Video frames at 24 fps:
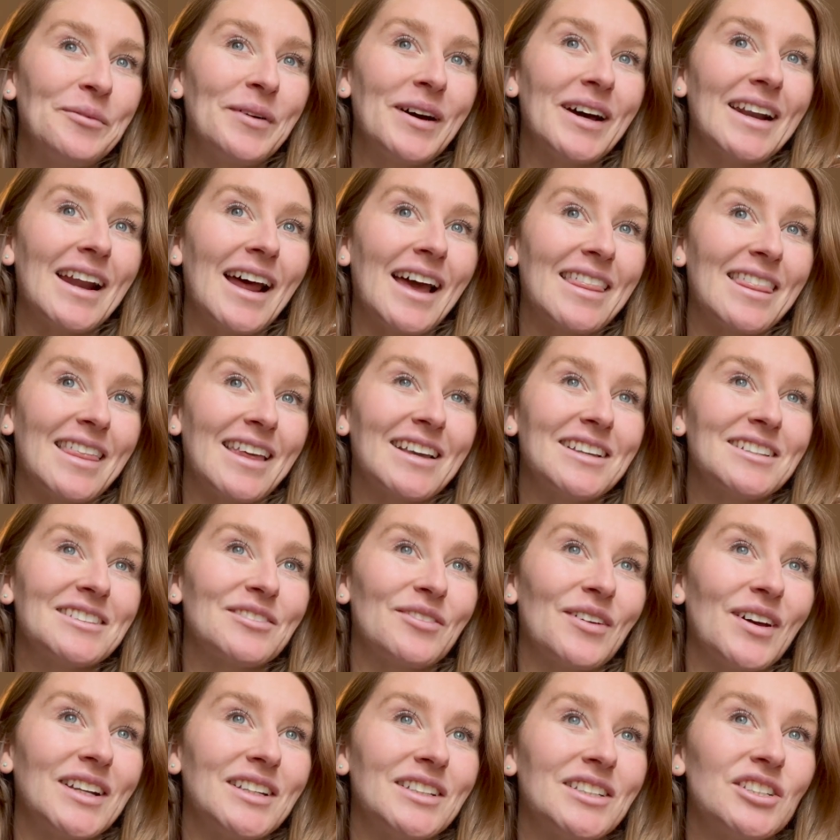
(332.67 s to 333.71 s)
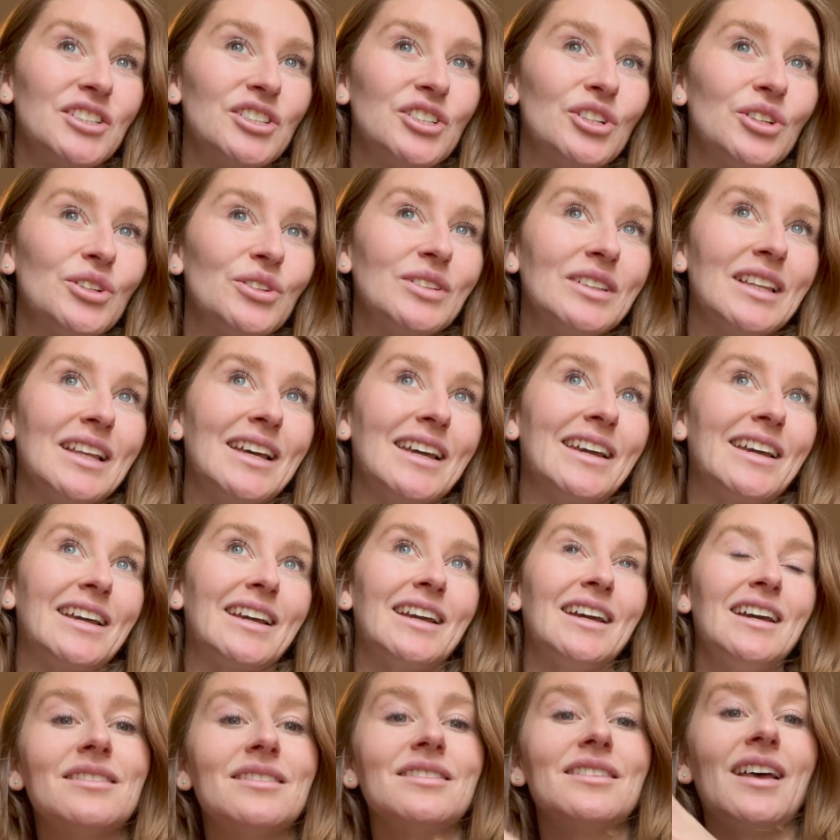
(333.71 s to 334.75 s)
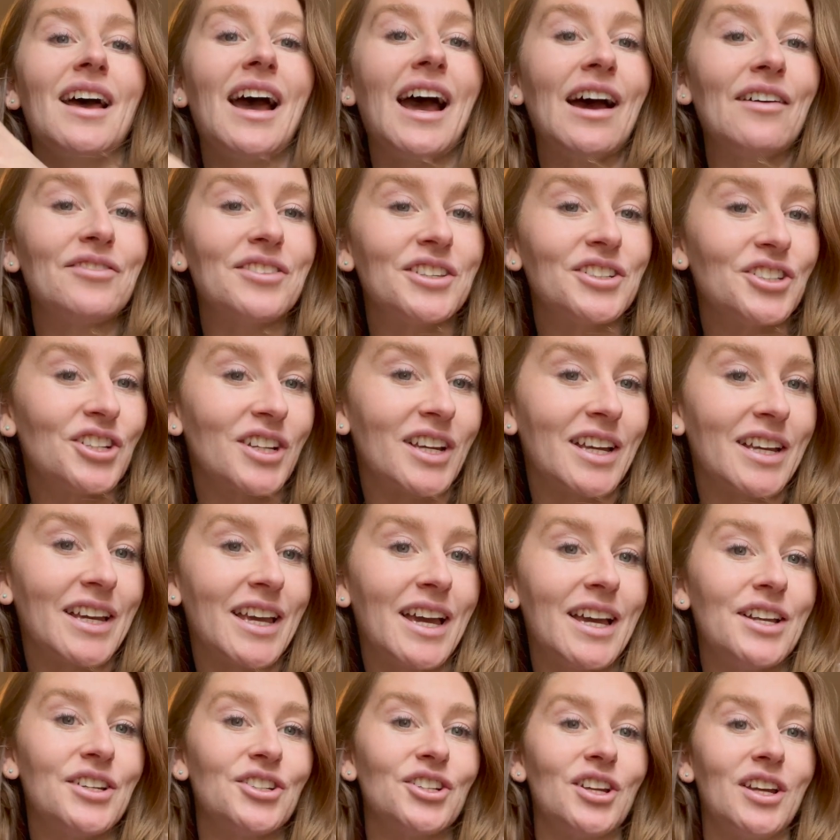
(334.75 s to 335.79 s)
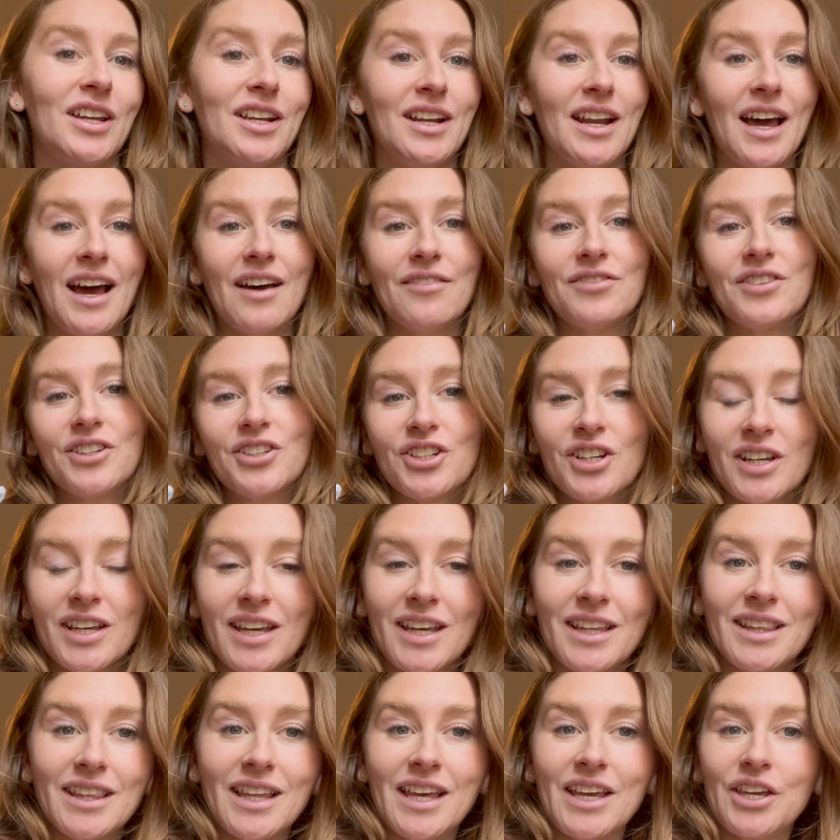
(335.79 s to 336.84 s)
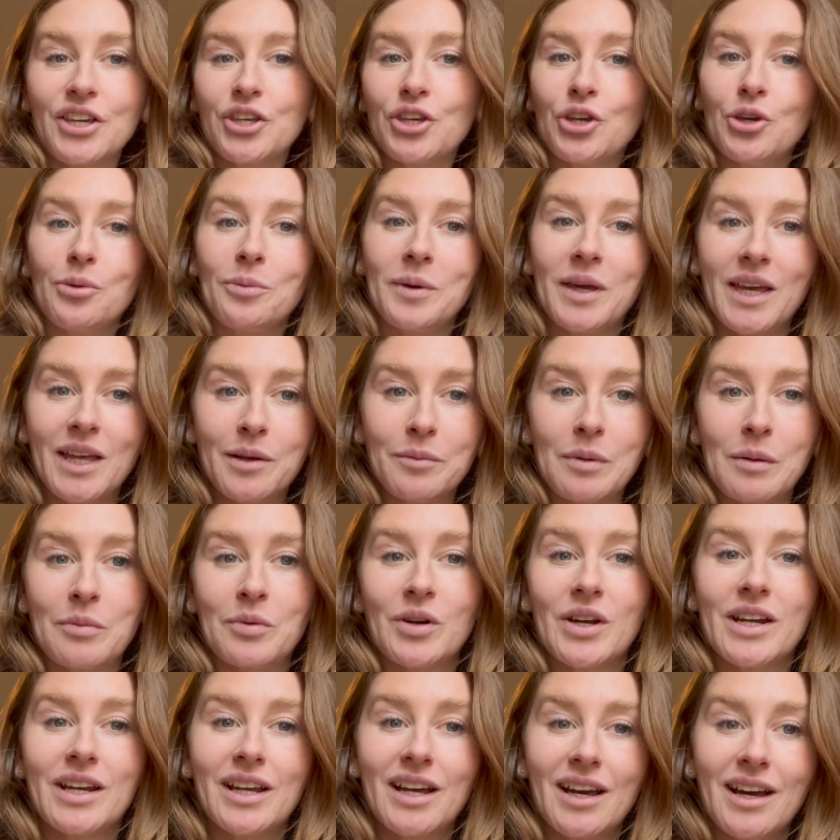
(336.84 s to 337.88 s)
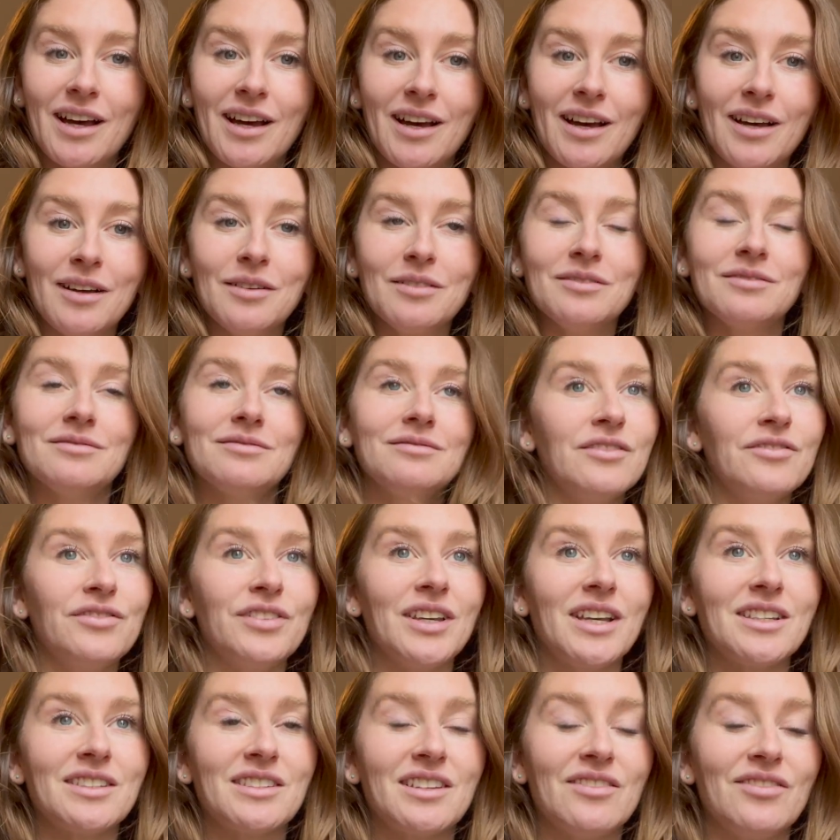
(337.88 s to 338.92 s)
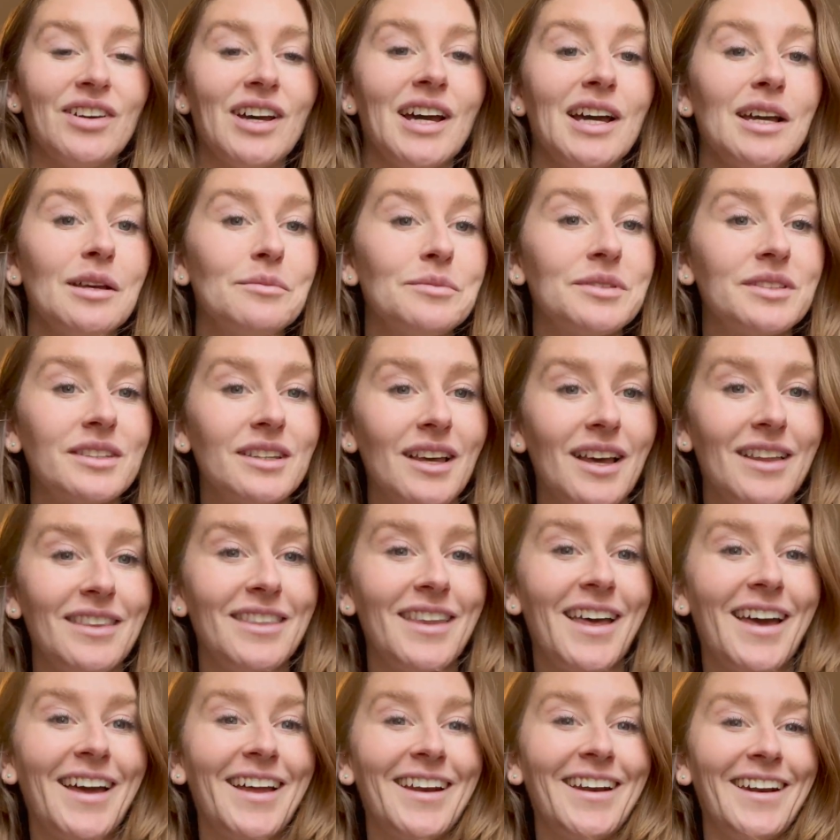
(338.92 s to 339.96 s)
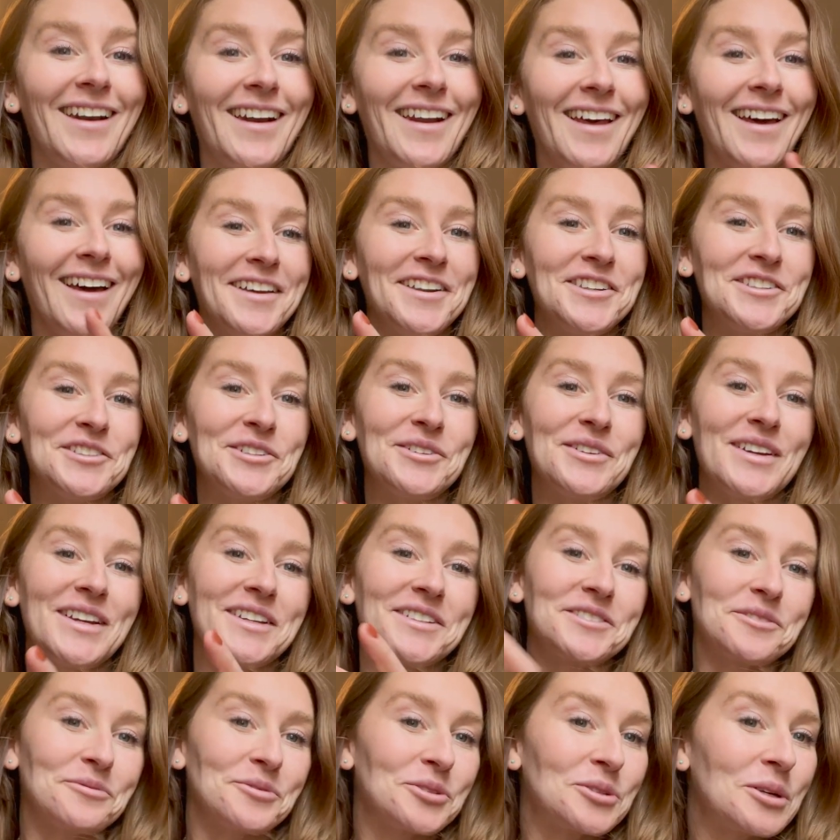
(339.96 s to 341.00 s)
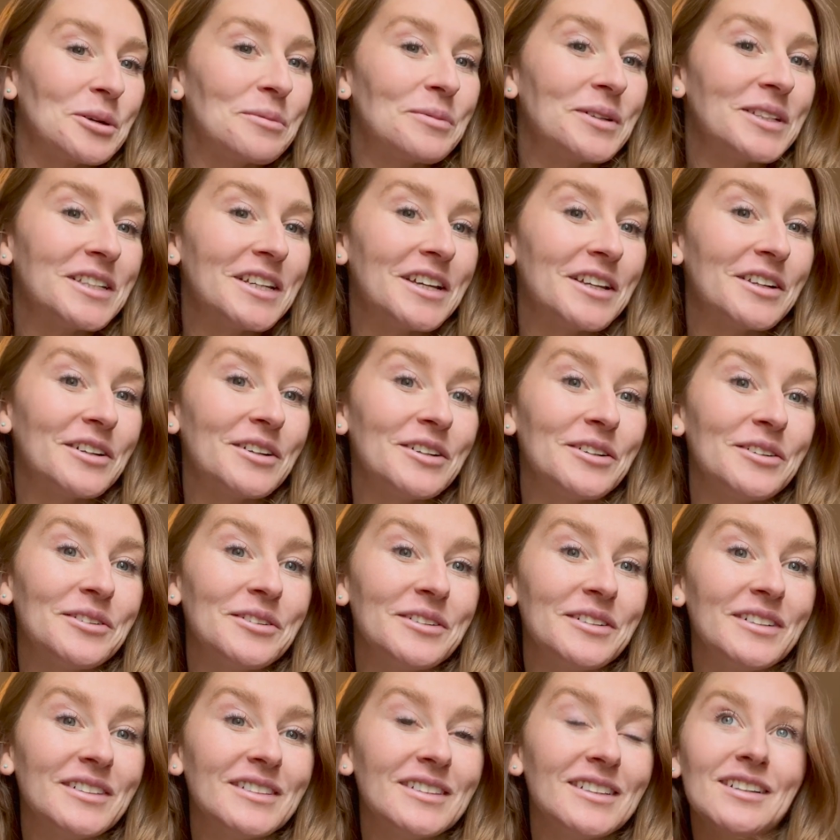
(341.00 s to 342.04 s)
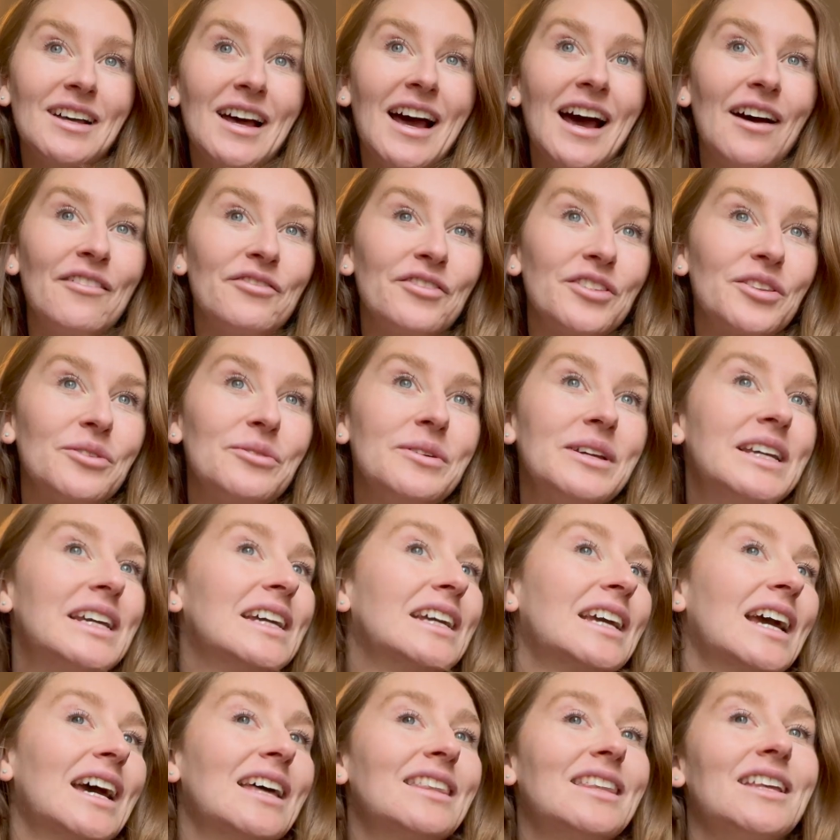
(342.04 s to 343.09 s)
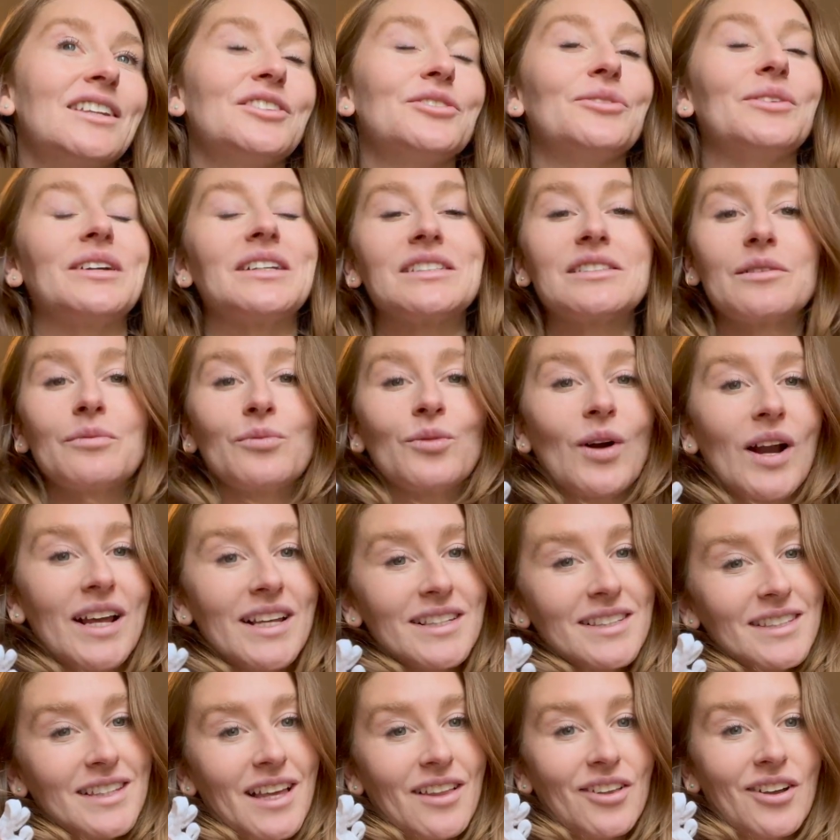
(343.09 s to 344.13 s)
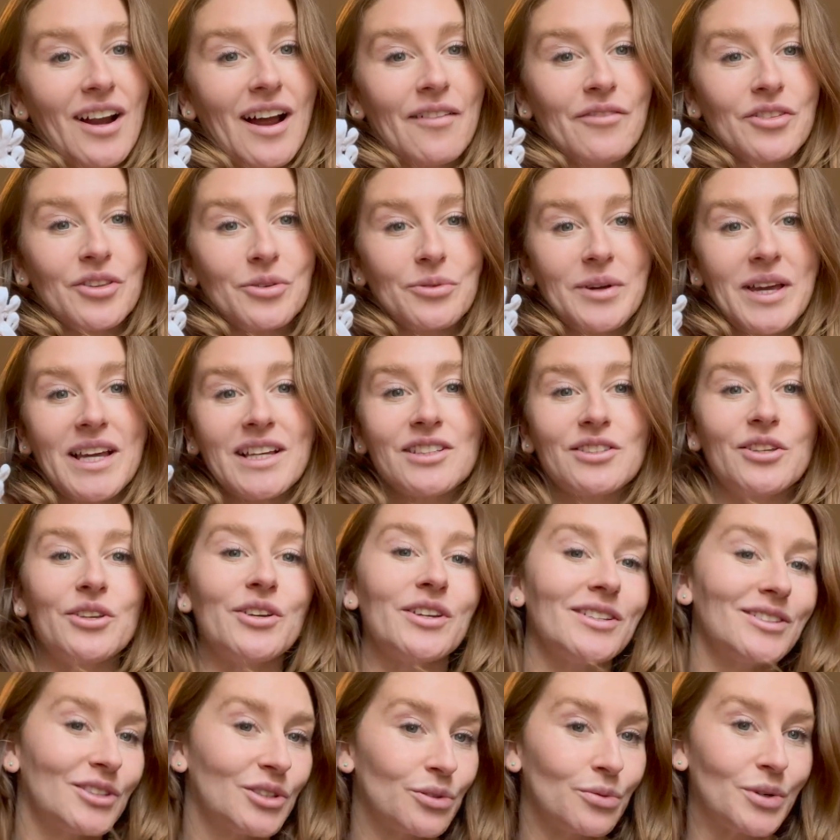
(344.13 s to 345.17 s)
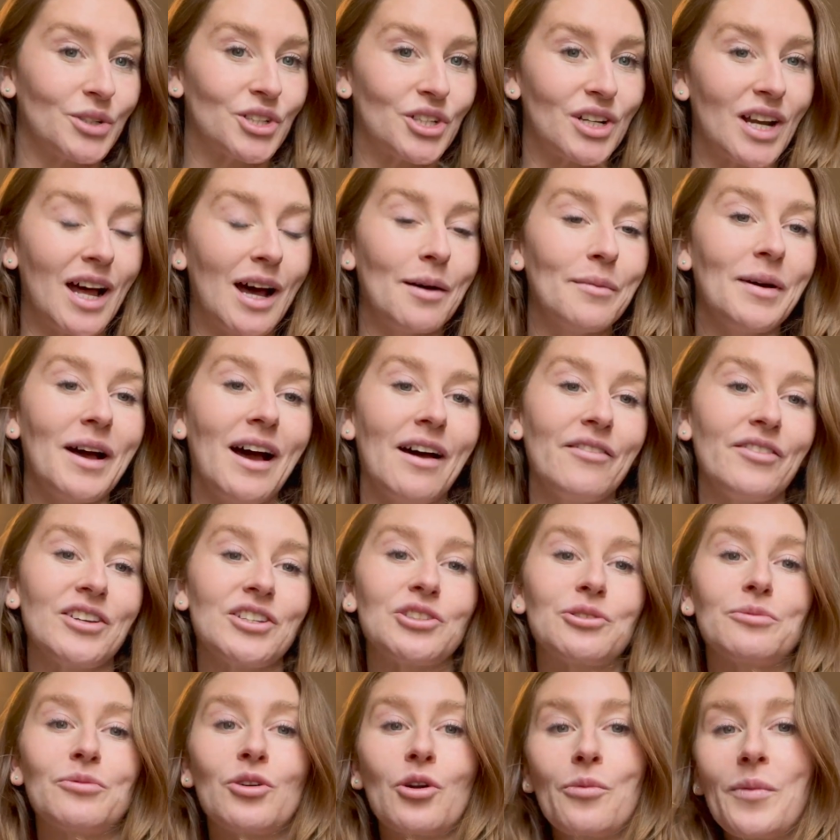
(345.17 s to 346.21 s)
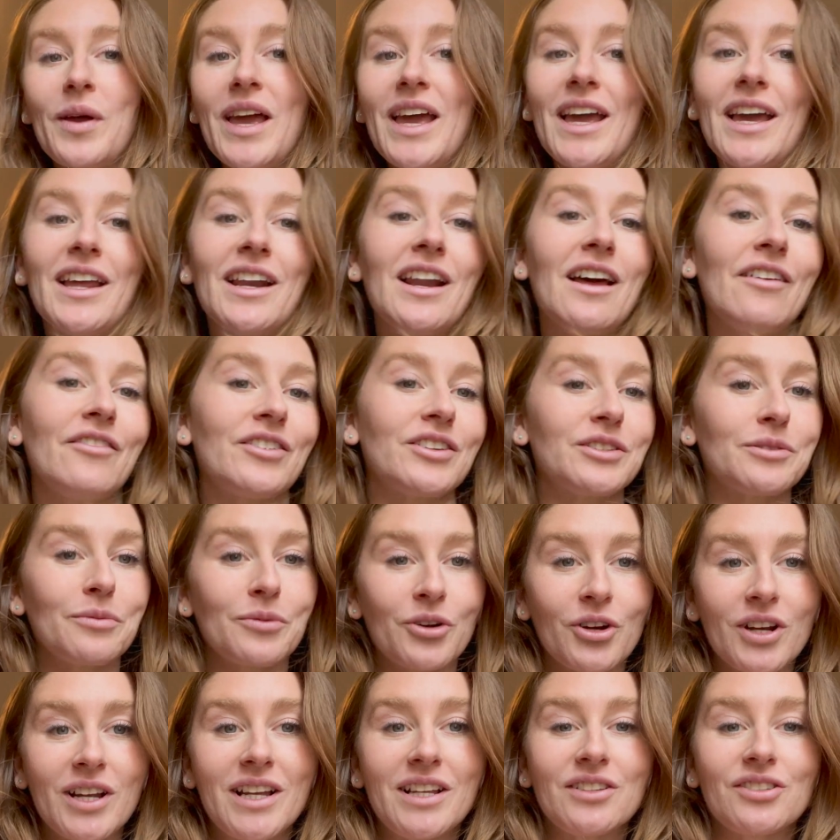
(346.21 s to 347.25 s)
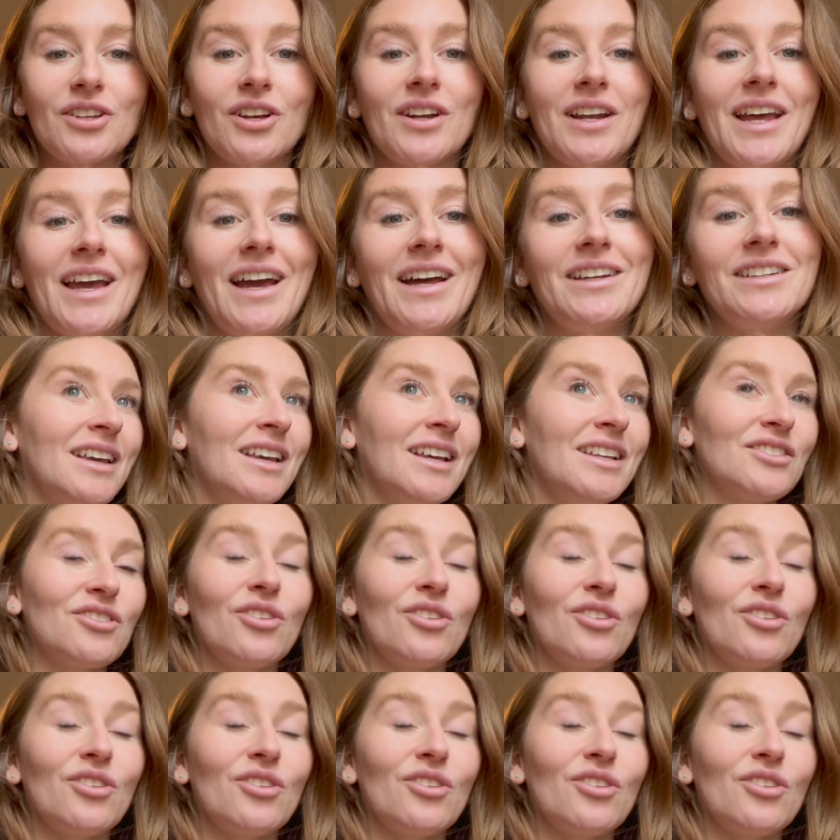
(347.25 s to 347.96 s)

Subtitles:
But I think it's fun to do like half the chicken Cajun, half the chicken like cumin, paprika, fiesta vibes, and then doing some sweet potato half of the week, and then doing some rice the other half of the week, so you can switch it up, having some romaine, having some greens on hand.